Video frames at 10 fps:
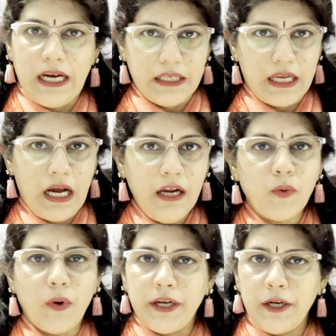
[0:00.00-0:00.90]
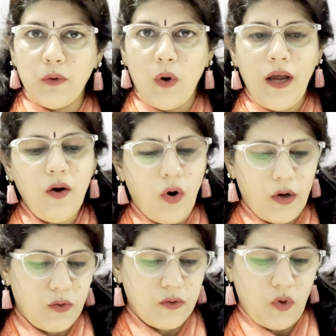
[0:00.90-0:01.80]
other are 22 are
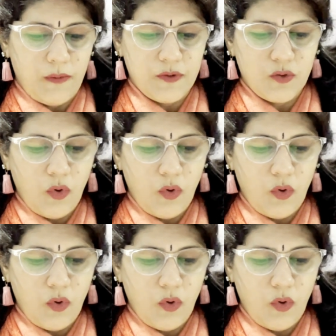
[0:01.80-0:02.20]
autosomes.